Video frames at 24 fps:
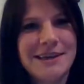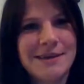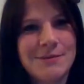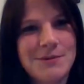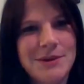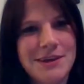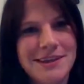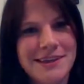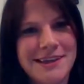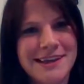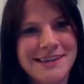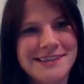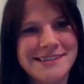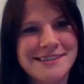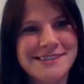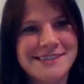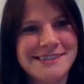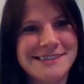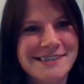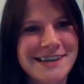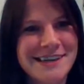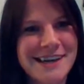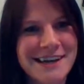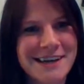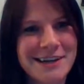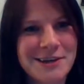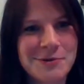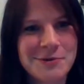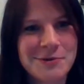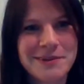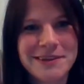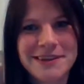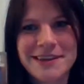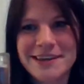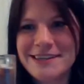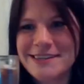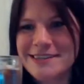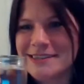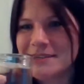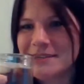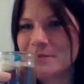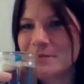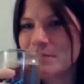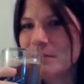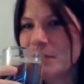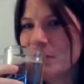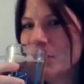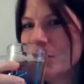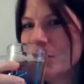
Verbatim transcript: give me glasses of Diet Coke with ice in